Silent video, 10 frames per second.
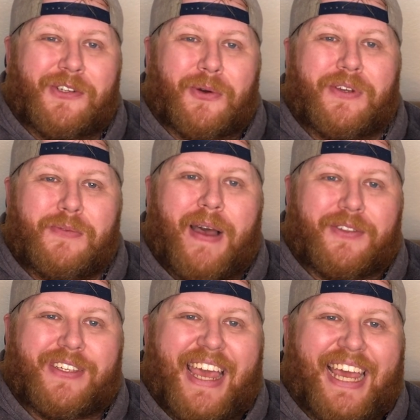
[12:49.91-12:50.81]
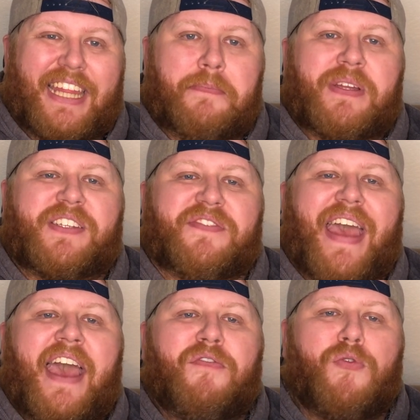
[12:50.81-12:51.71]
Joy is about saying, in the midst of
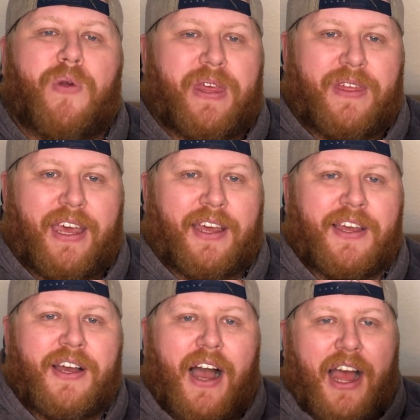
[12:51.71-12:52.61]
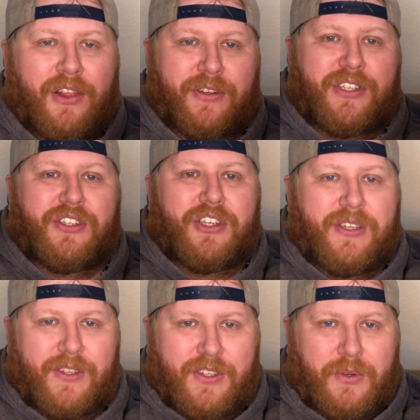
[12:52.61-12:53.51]
everything, I look to
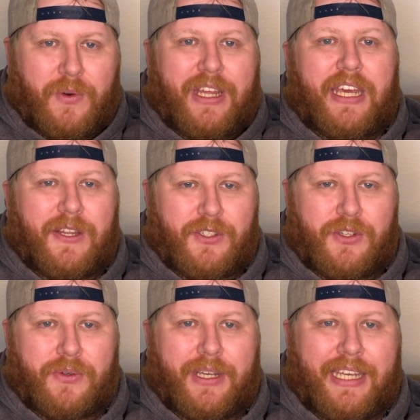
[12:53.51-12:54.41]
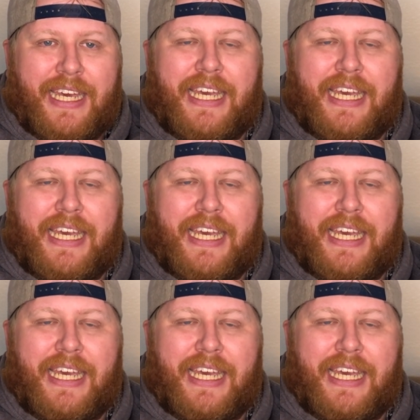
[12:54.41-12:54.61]
Jesus and what he is doing.